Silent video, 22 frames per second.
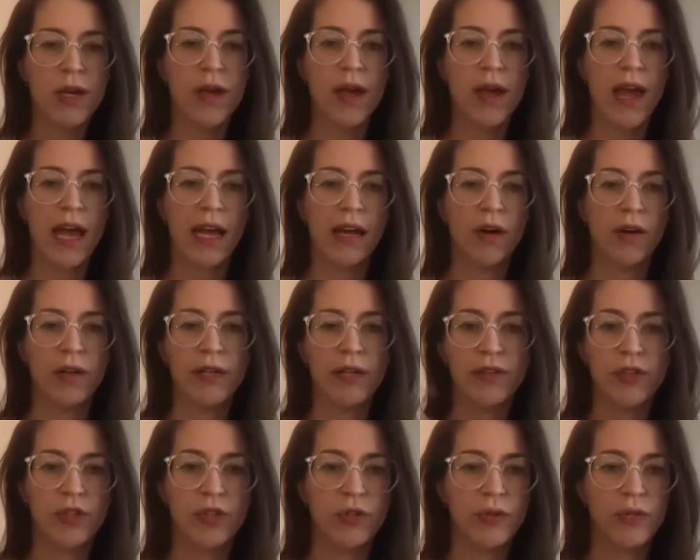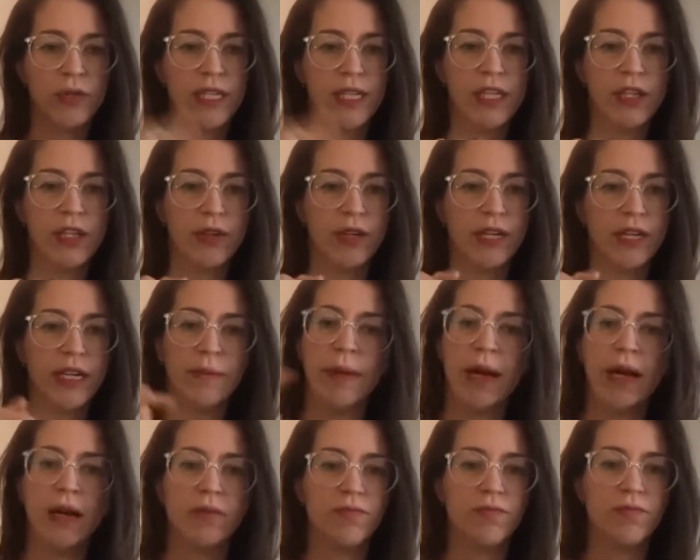And all you have to do is in your
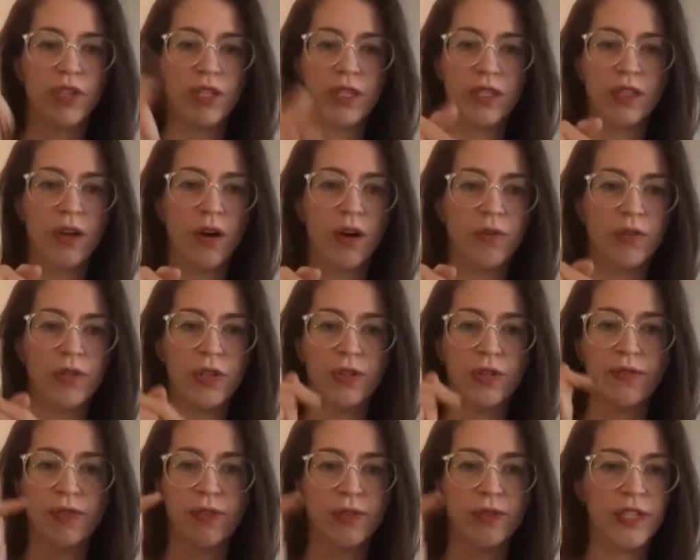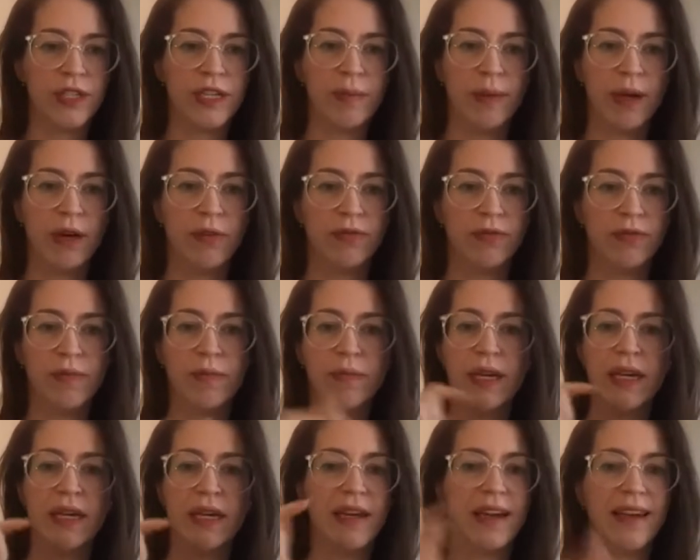email, just go to the first email from
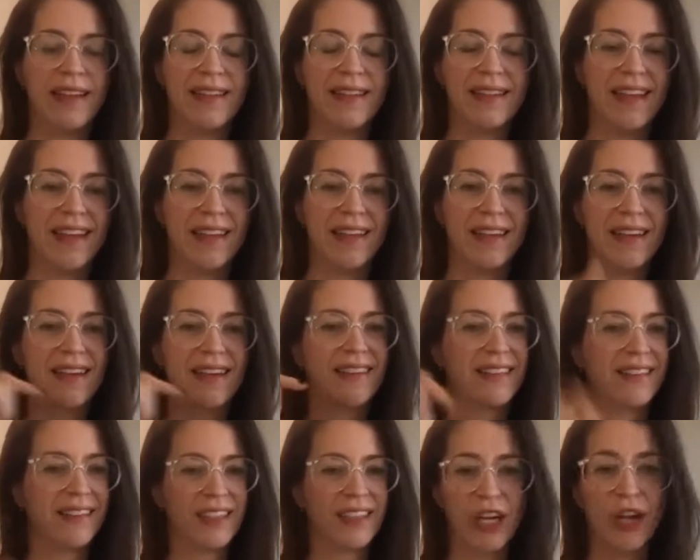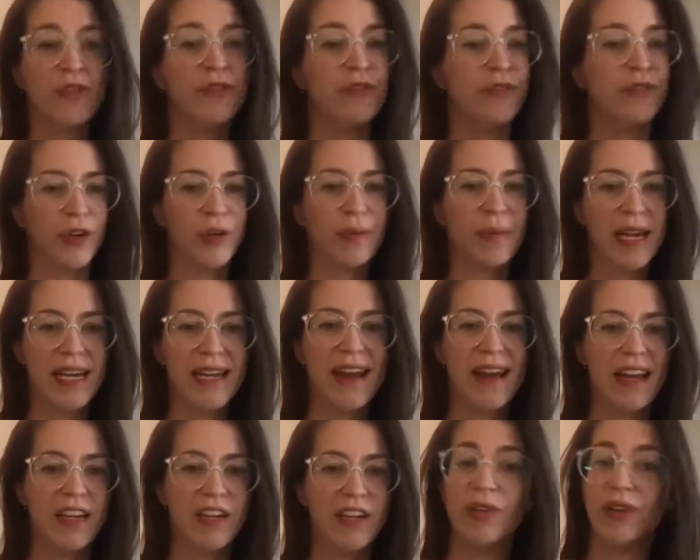me and say, confirm it,
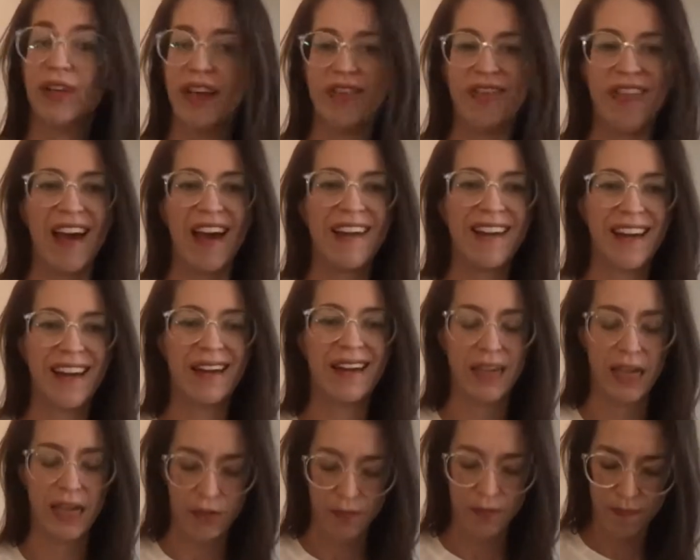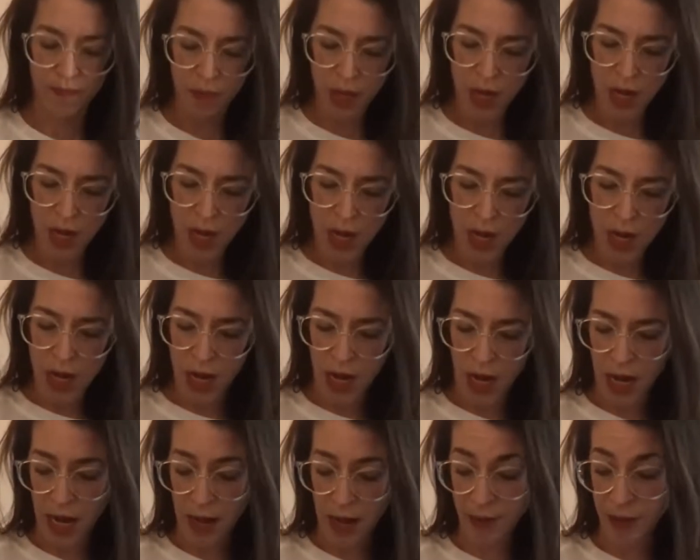and you'll get that handout.
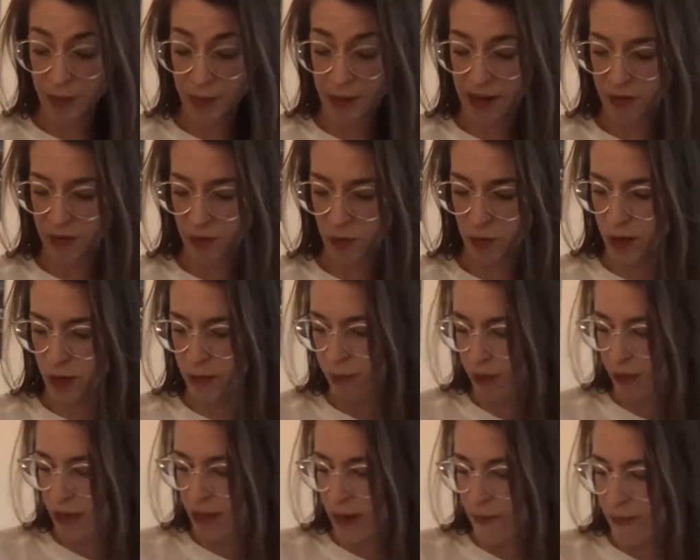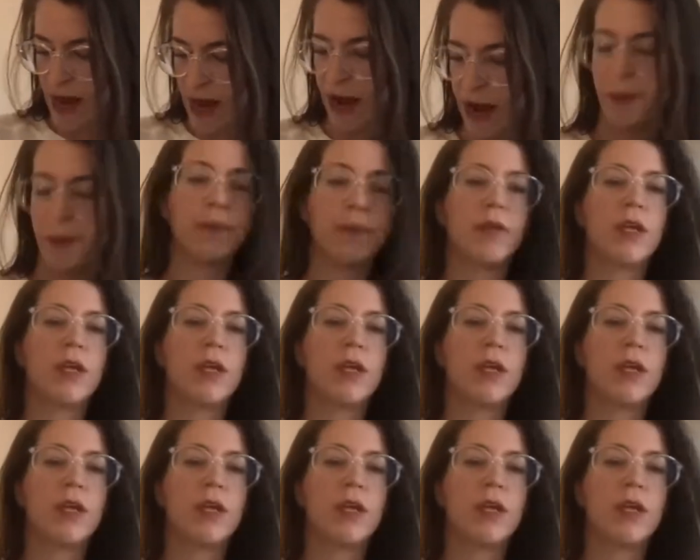You may even want to pull it up now.